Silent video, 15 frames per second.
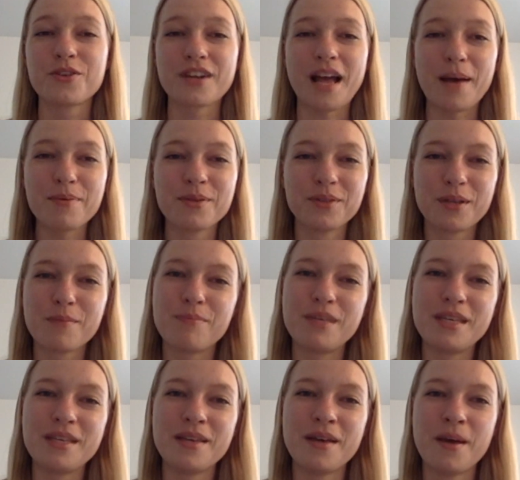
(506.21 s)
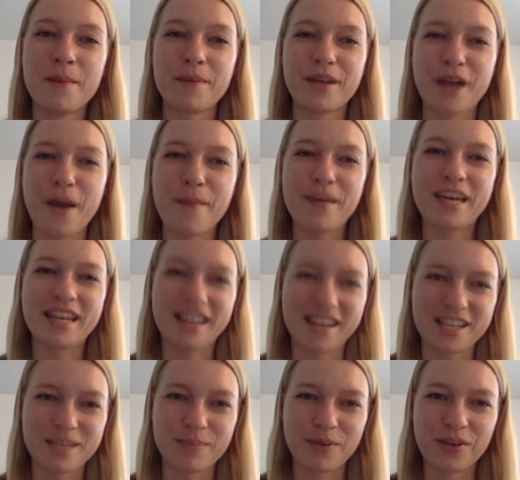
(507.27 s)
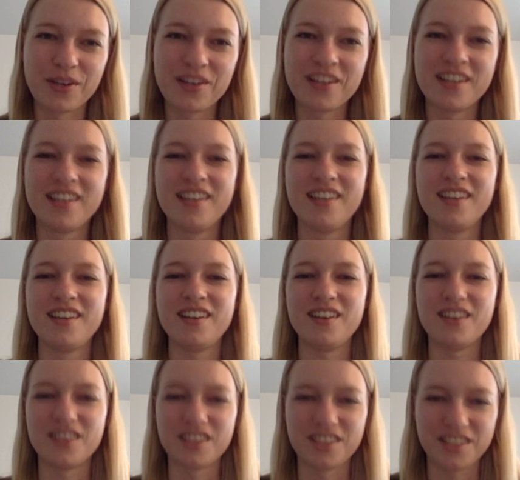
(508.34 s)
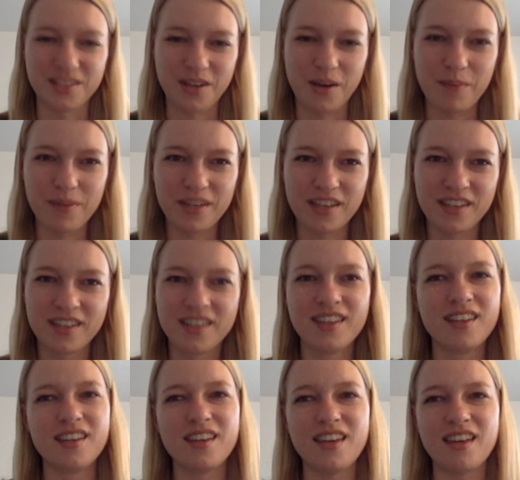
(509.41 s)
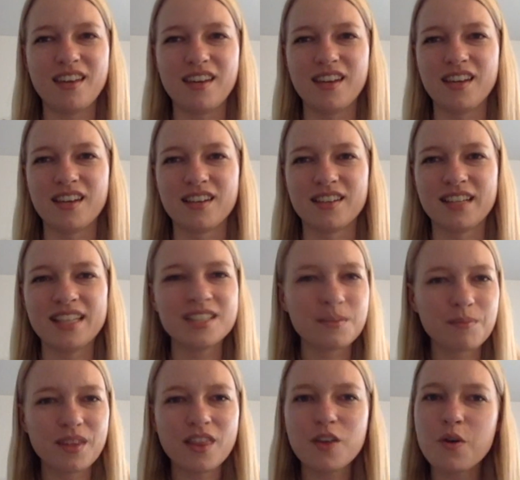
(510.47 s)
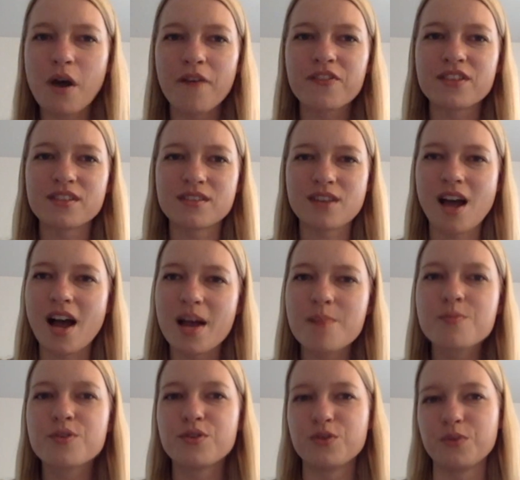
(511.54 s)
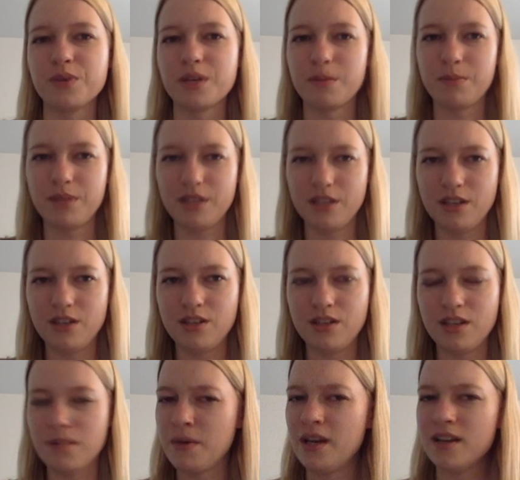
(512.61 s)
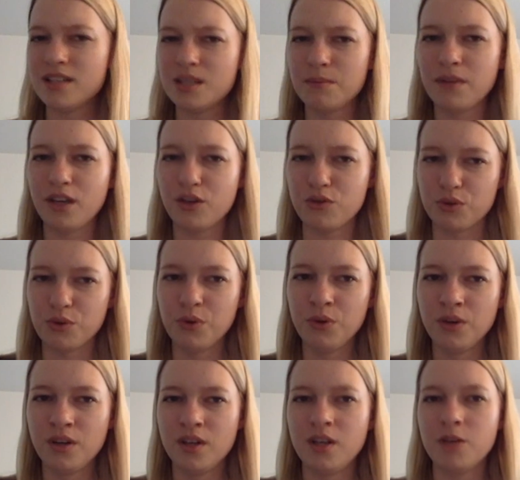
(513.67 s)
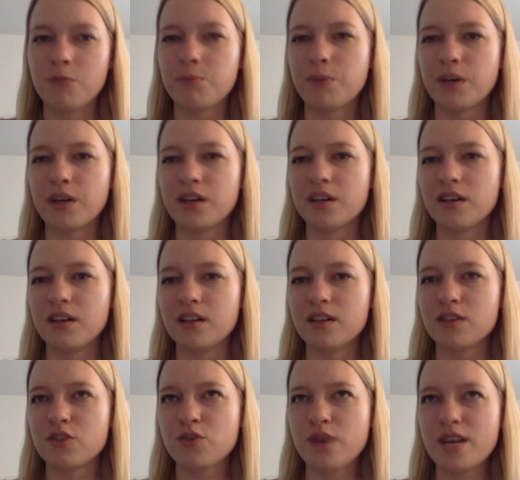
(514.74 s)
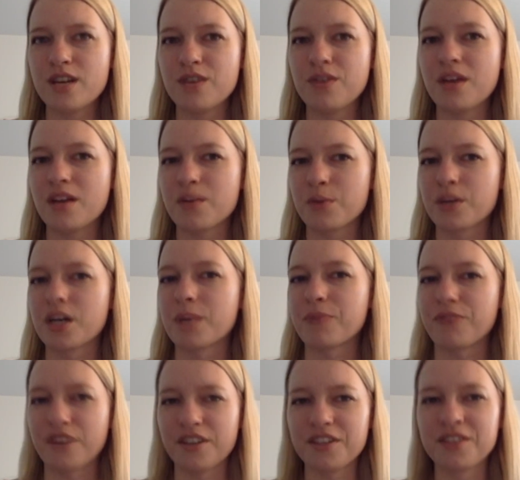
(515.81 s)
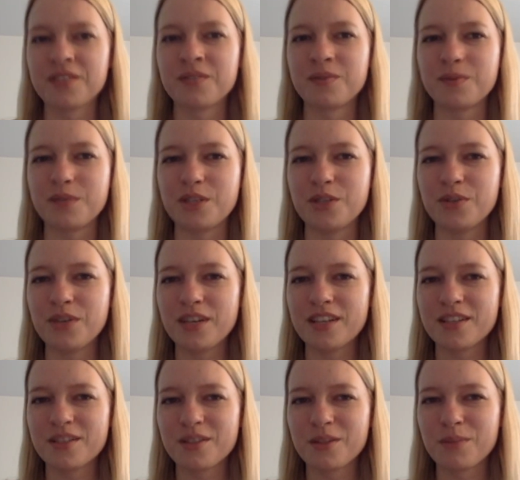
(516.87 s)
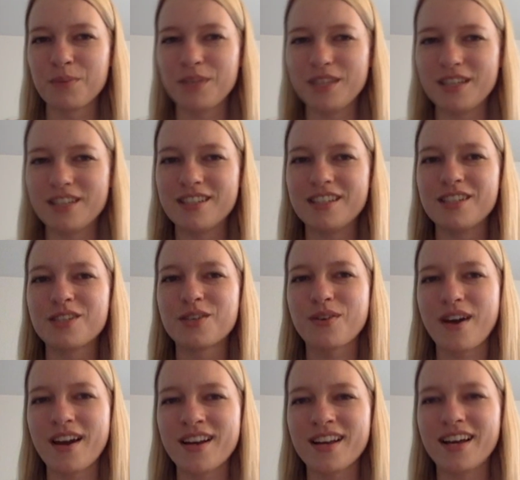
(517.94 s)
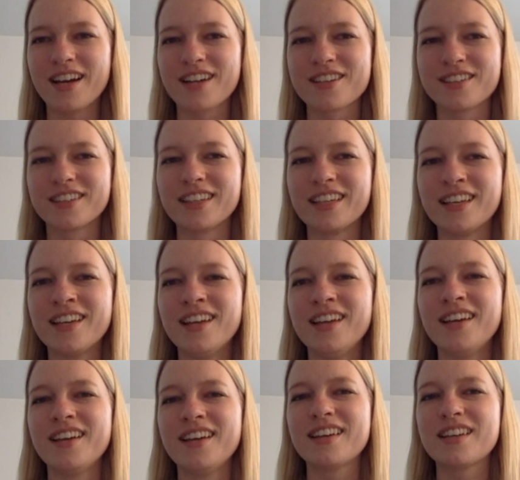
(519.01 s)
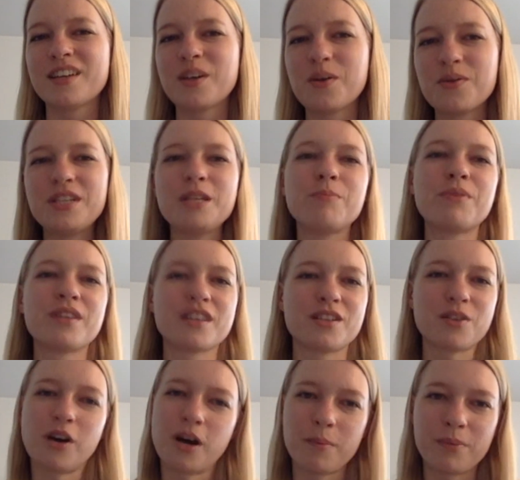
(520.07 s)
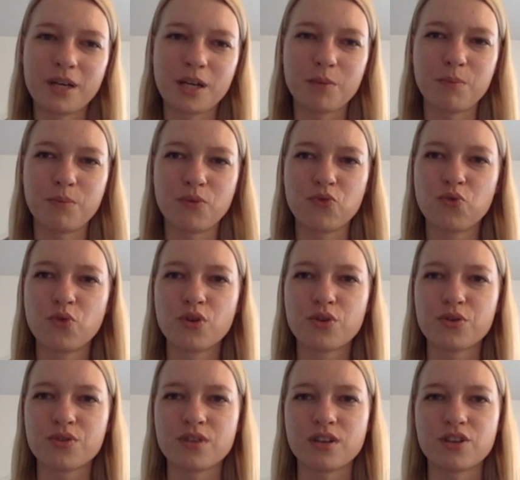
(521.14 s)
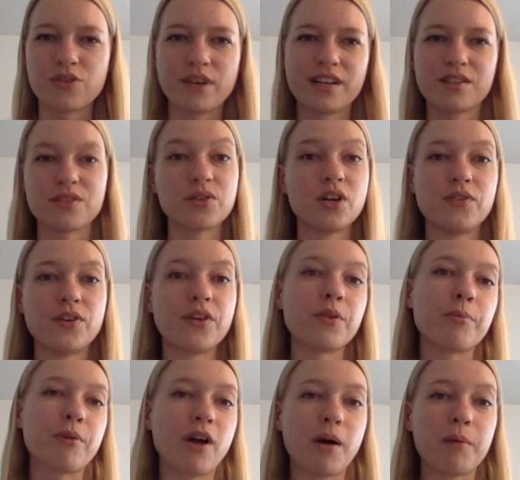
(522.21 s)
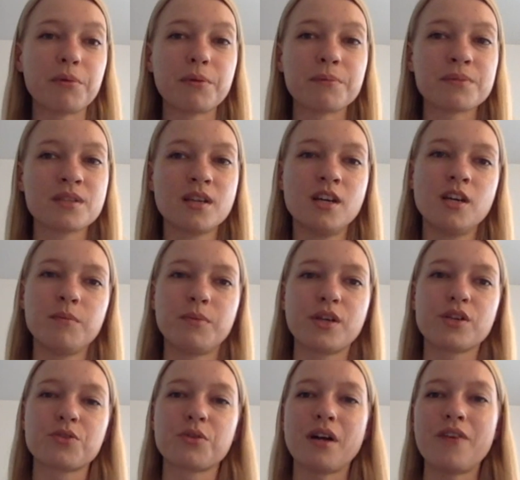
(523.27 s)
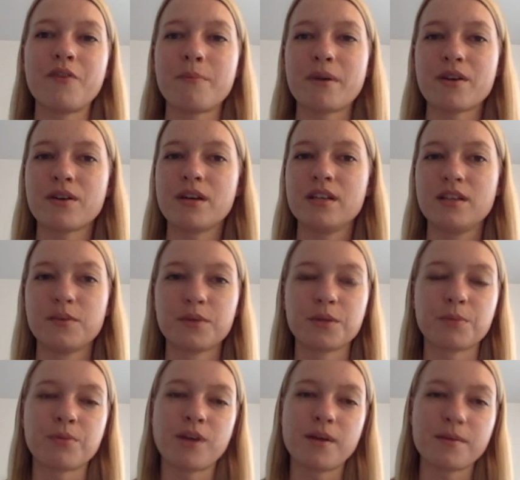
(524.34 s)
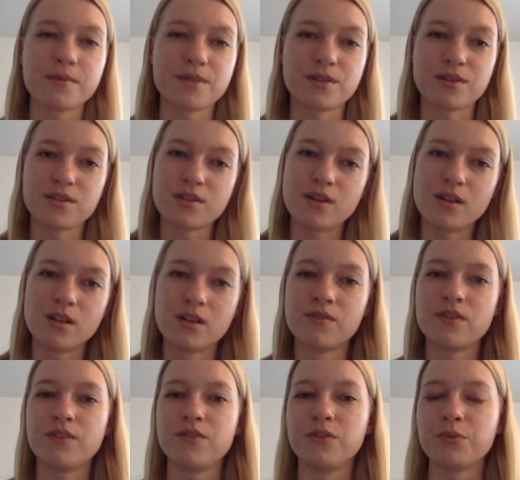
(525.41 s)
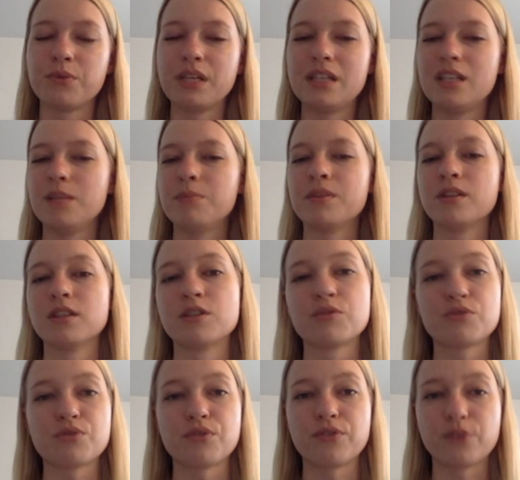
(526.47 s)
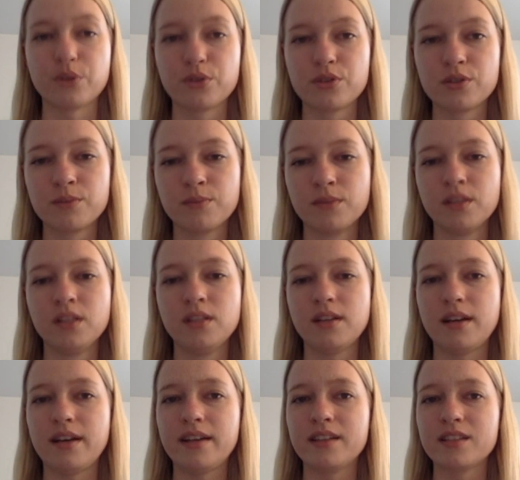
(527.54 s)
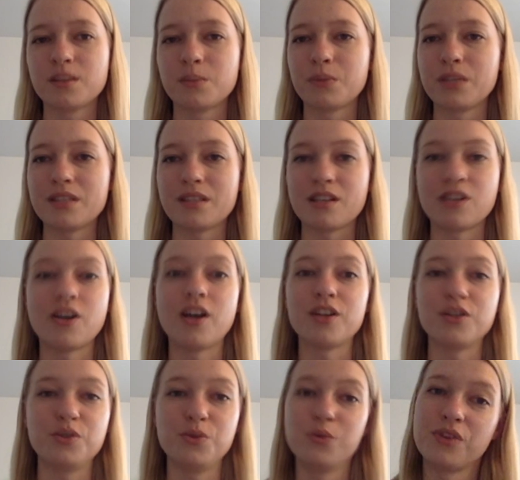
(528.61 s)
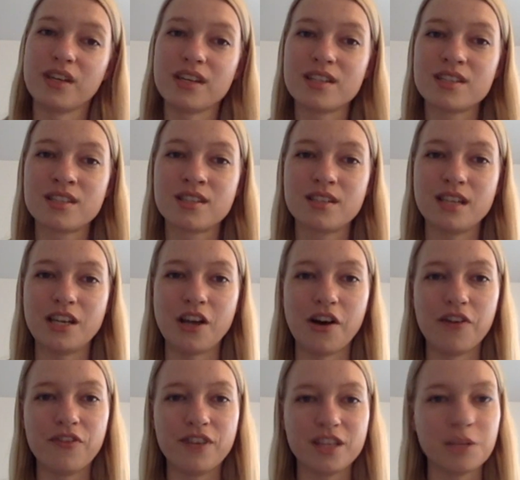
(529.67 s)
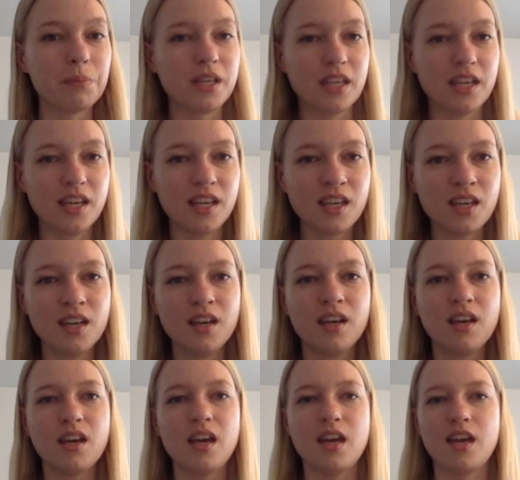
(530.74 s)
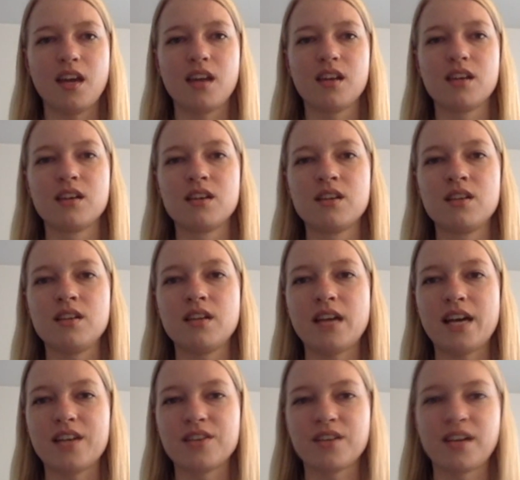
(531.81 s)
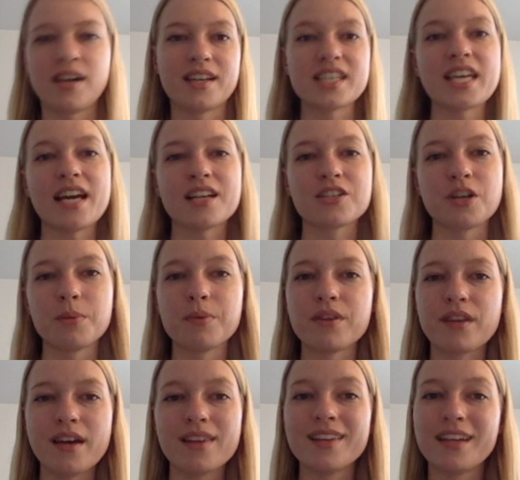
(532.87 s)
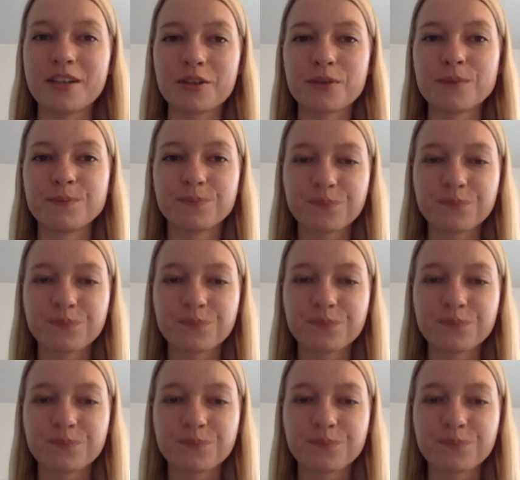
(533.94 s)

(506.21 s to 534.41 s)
absolutely be becoming an expert on the topic. And that's something that you have time to do in a PhD. It may not seem like you do, but try to do that work up front. When you do get into the PhD, try to actually go deep in the topic before you start trying to solve all the problems, because you'll have a better idea of what the problems are to solve if you read deep in the literature first. I, in some ways, did not do this enough at the beginning and had to kind of catch up on that later.